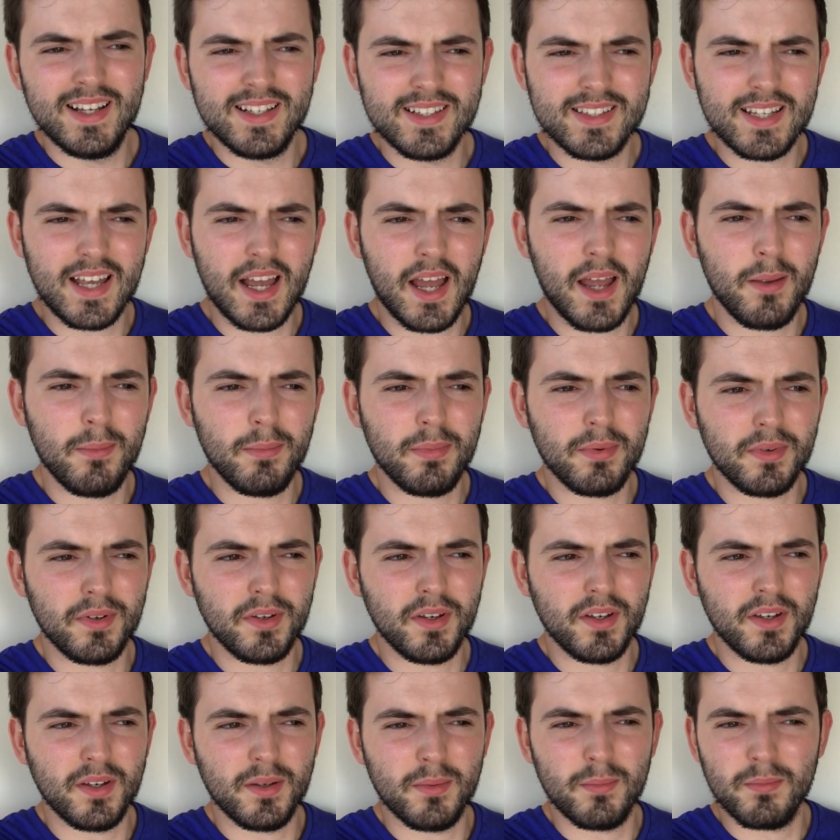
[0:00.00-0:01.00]
type
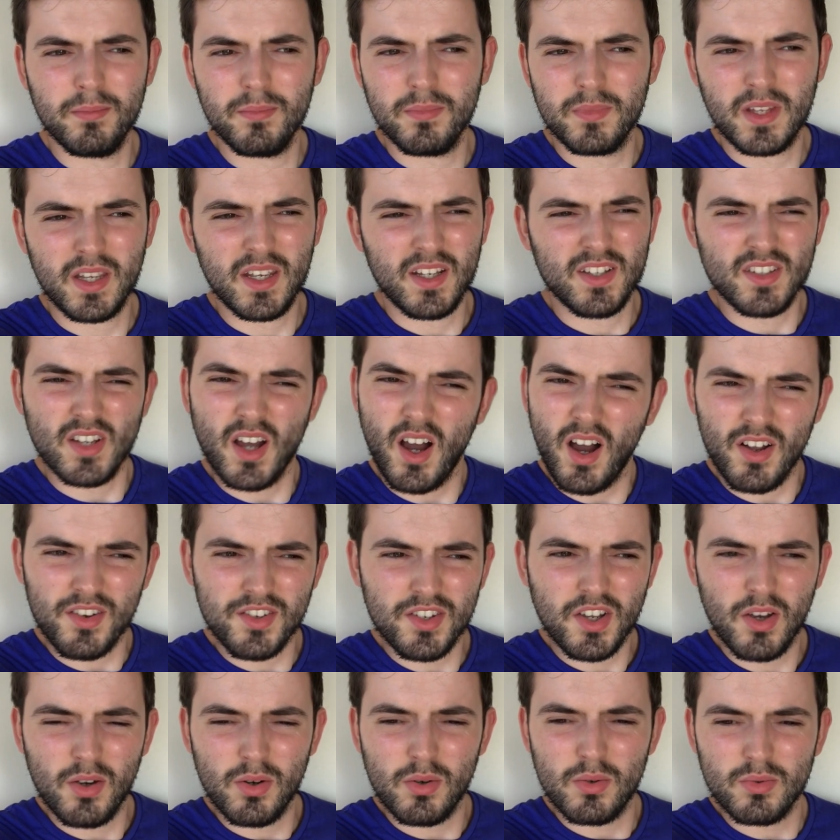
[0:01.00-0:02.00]
um, guitar
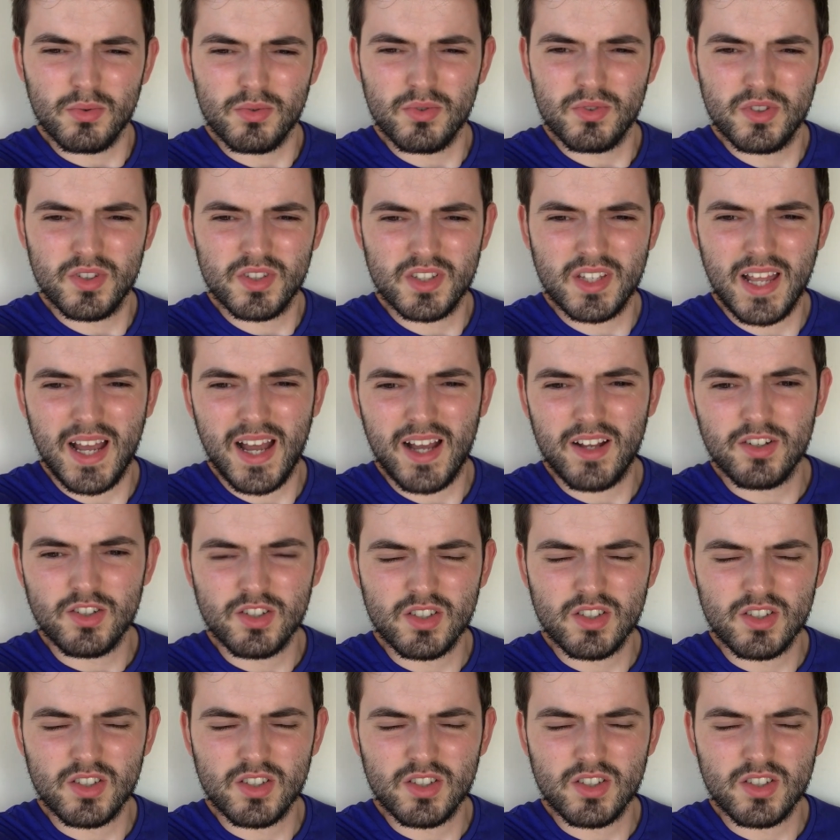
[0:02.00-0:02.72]
tones that